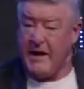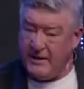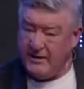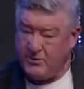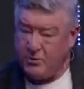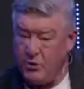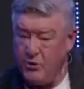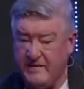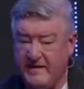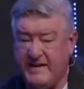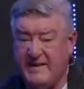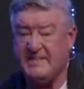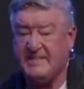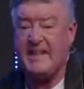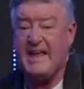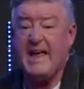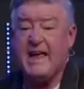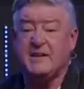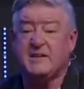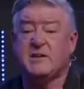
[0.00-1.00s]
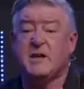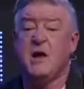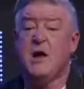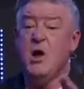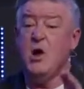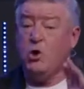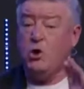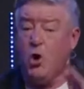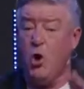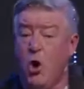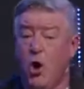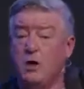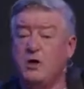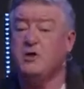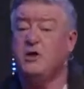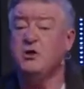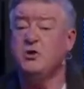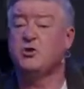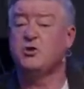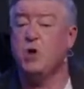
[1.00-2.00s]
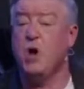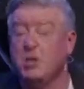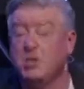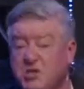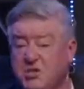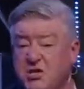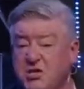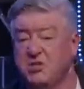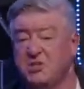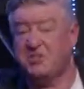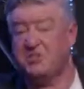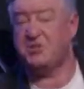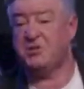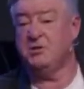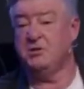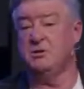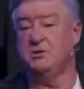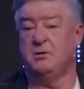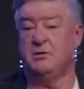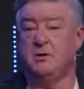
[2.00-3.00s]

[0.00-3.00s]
and do these things, God can trust us